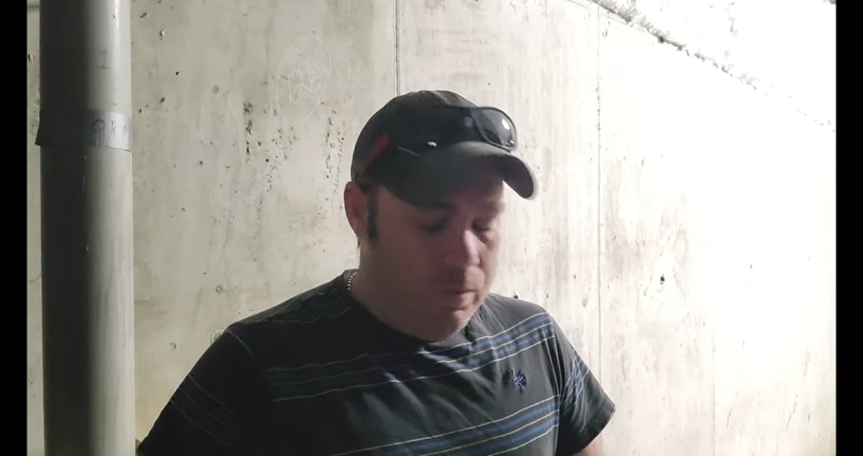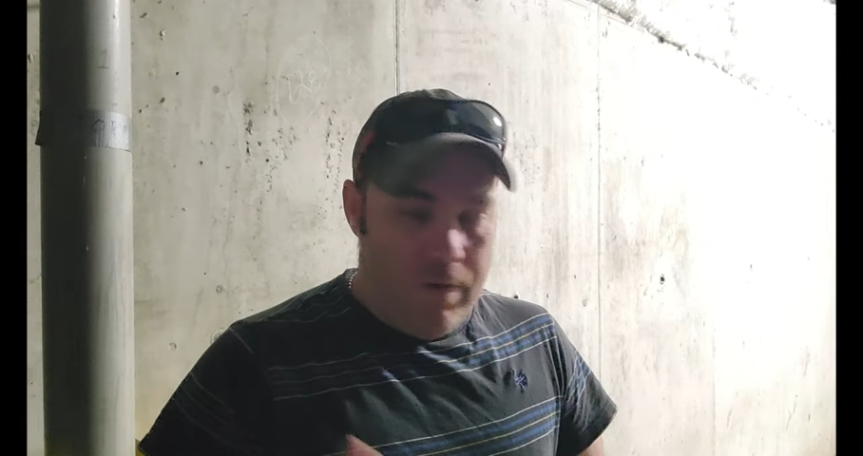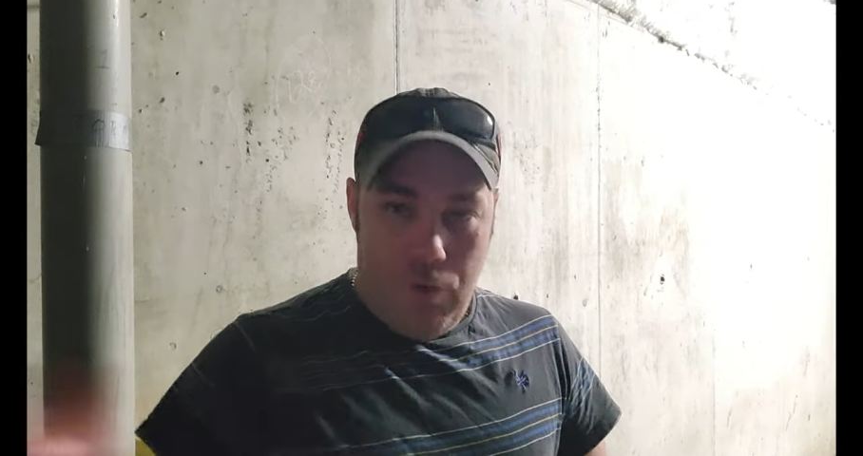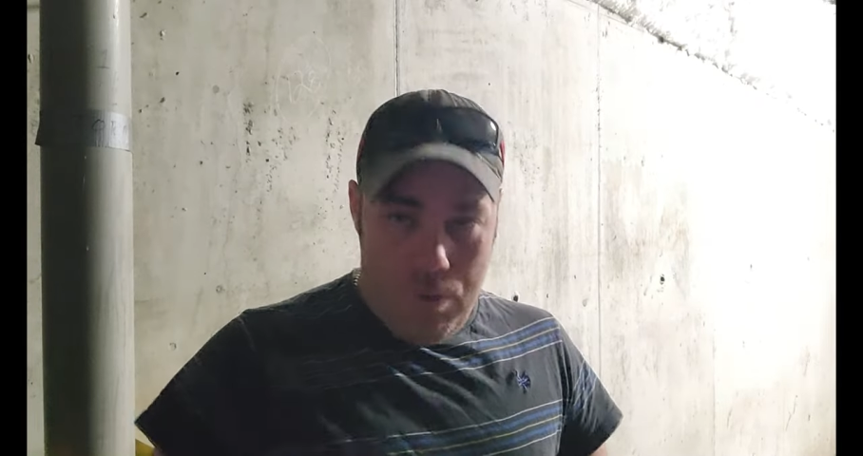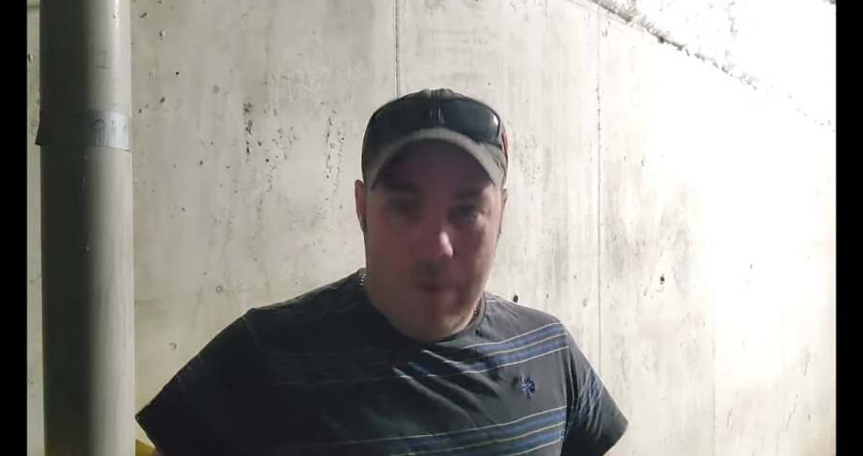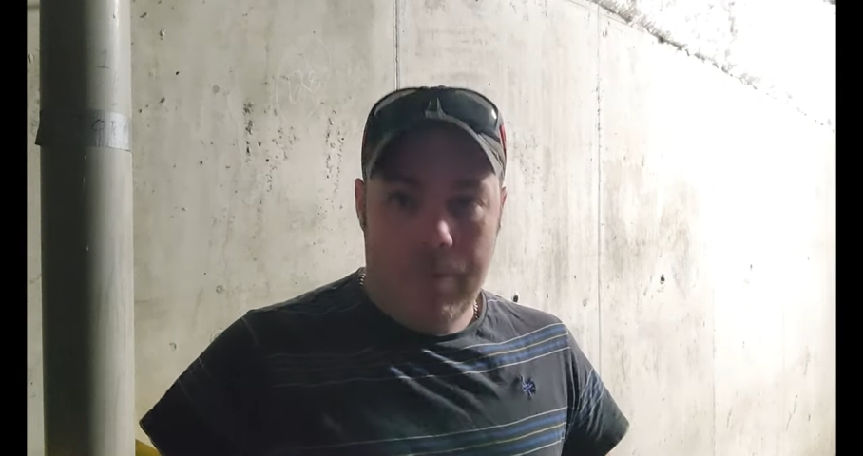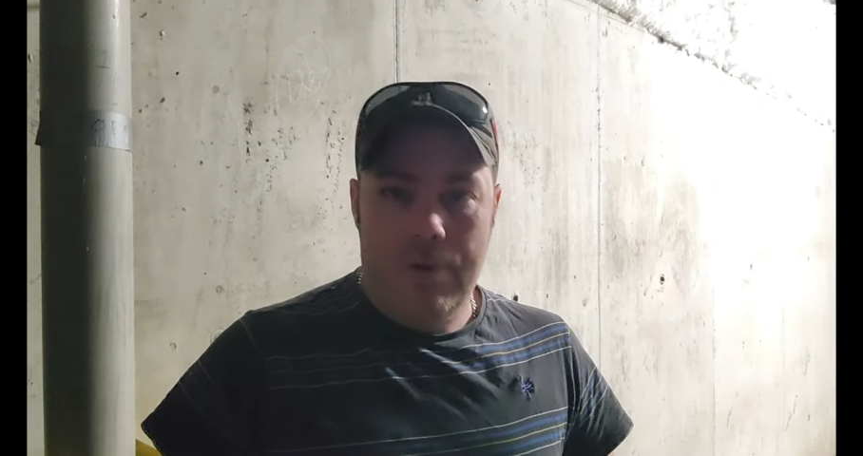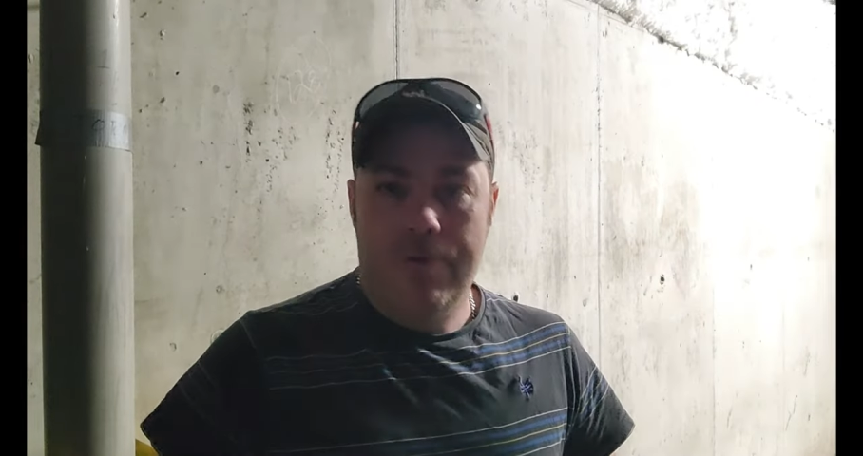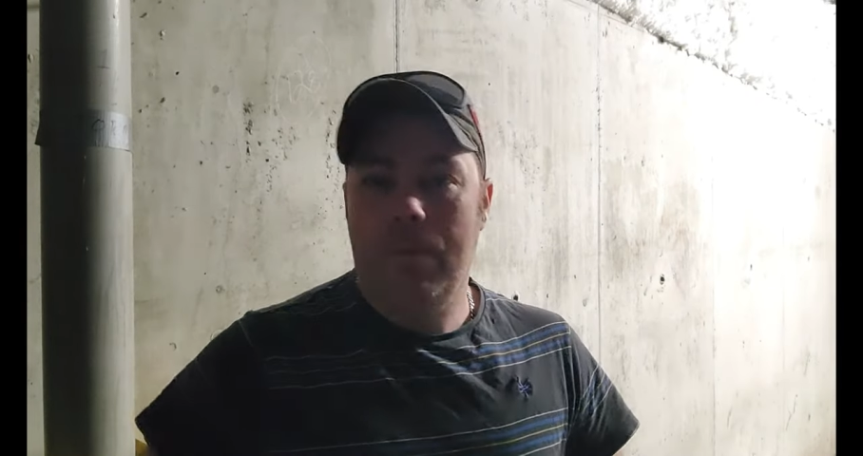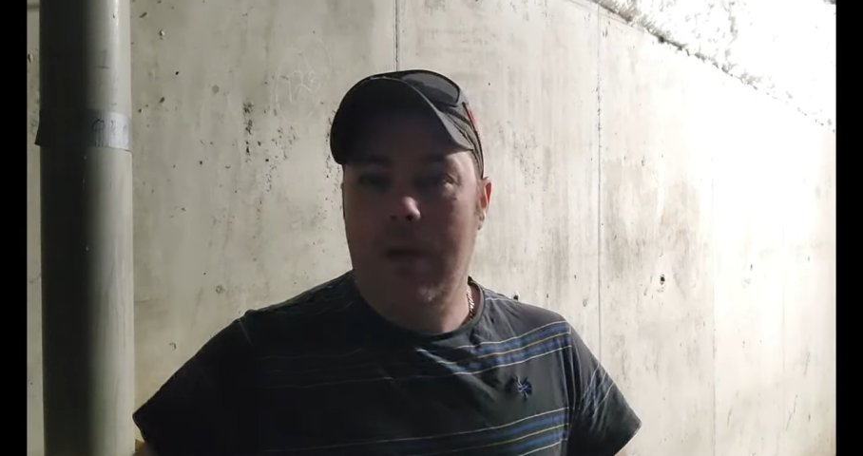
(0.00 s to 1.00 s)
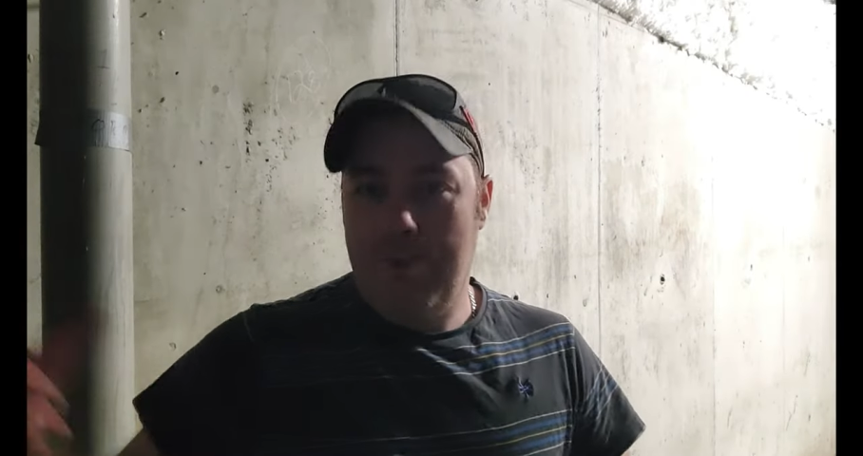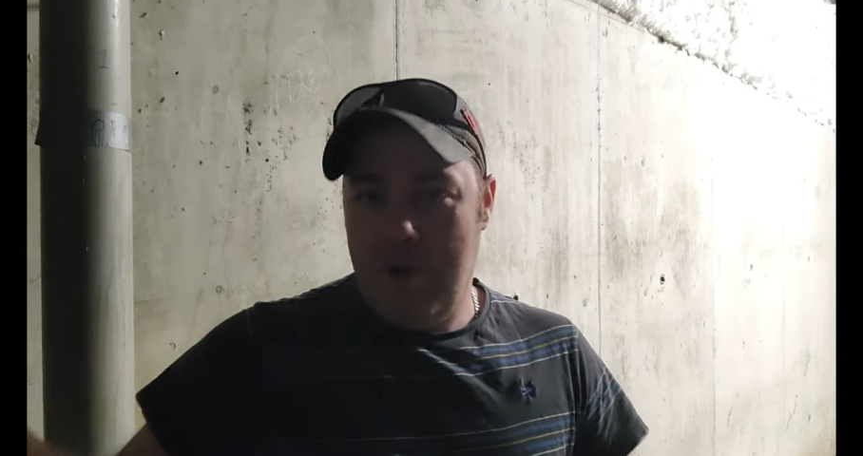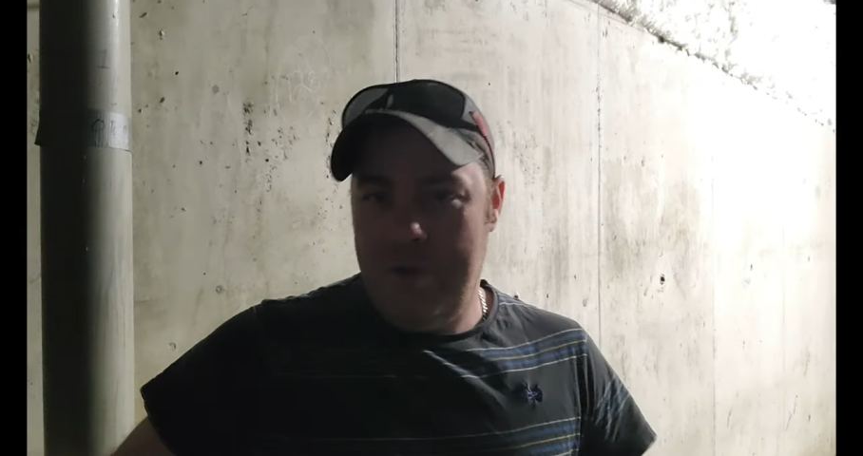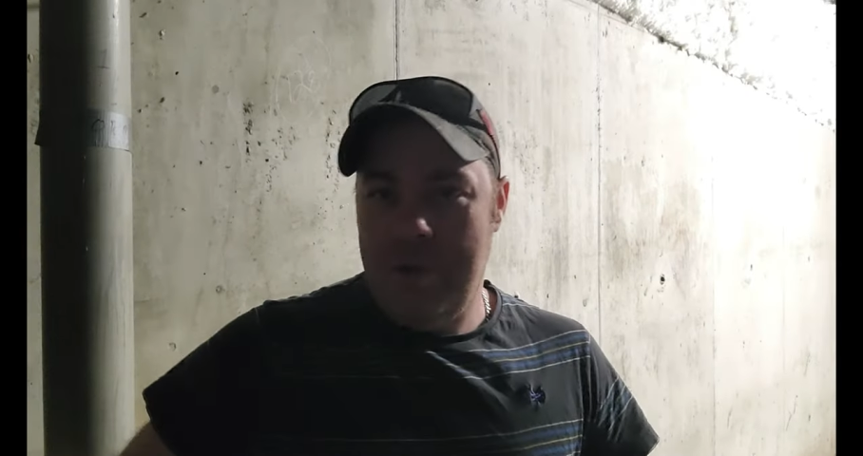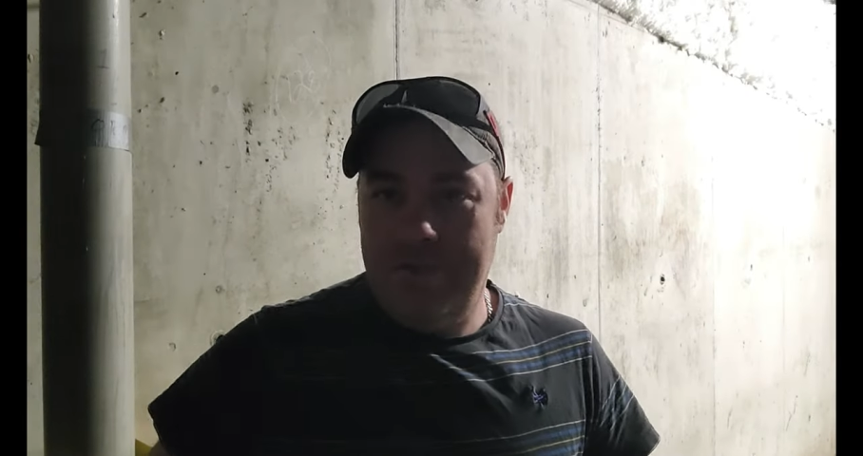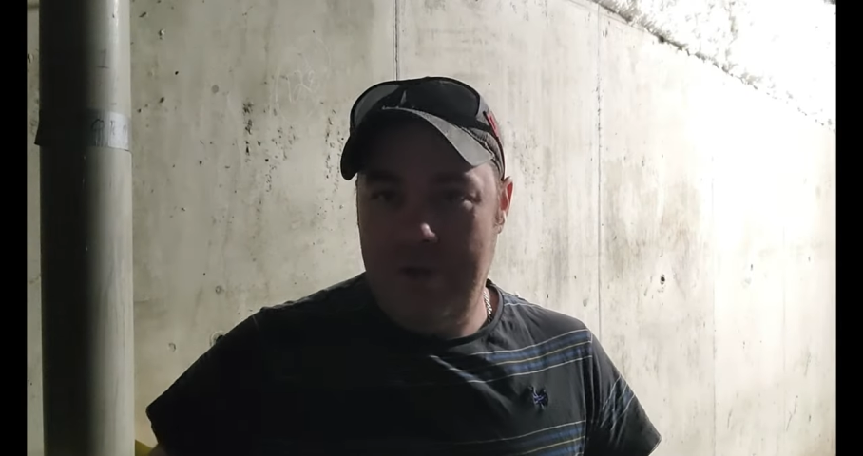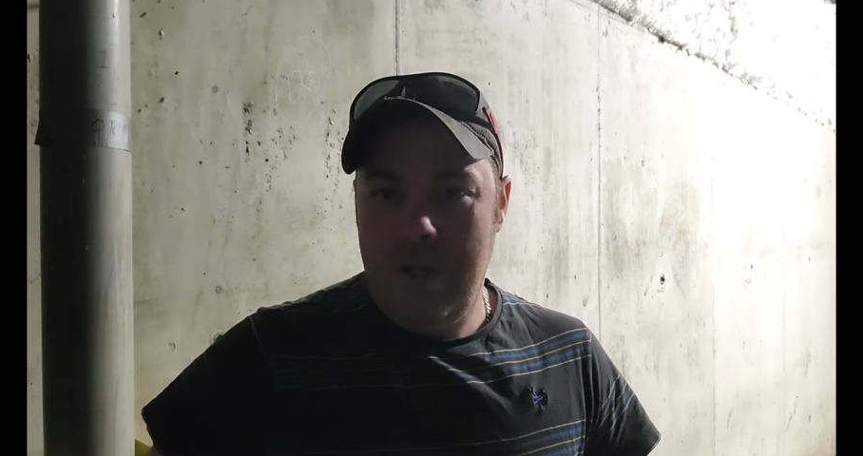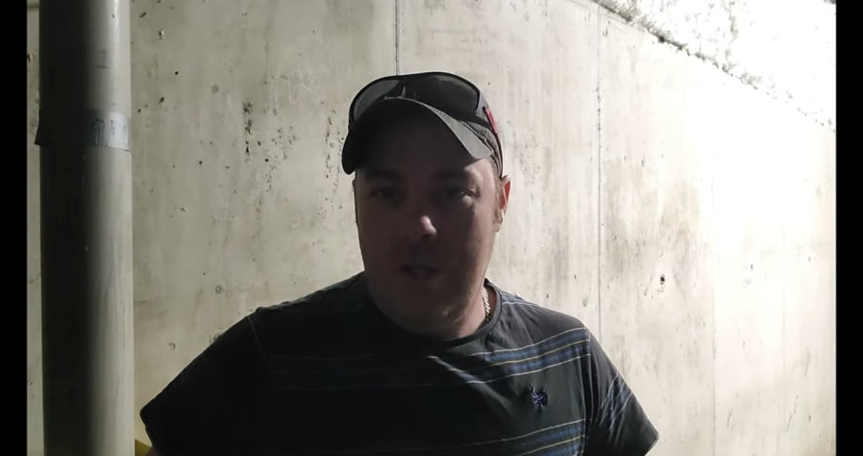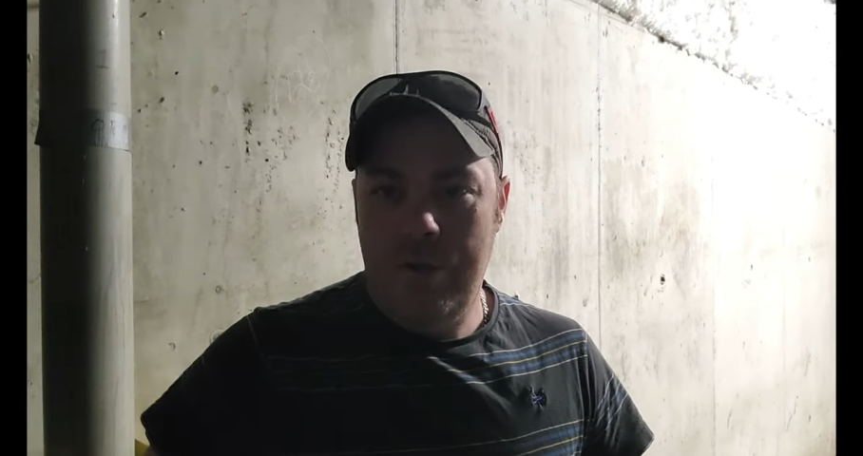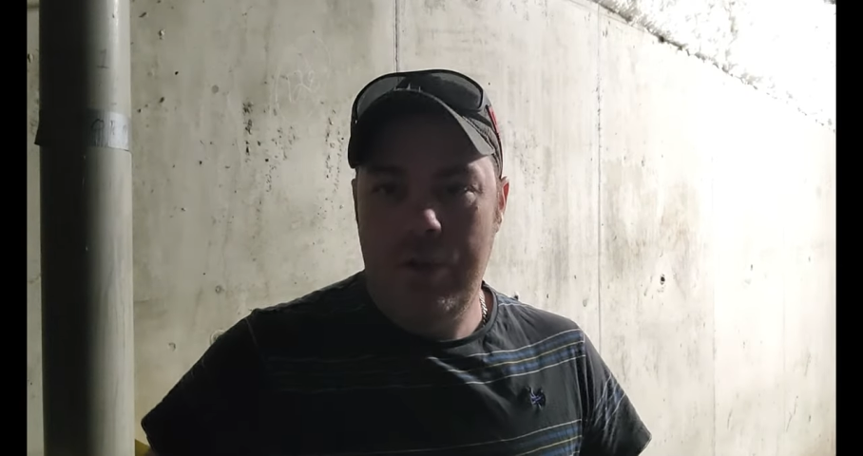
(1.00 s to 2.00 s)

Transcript: If you remember from my previous video,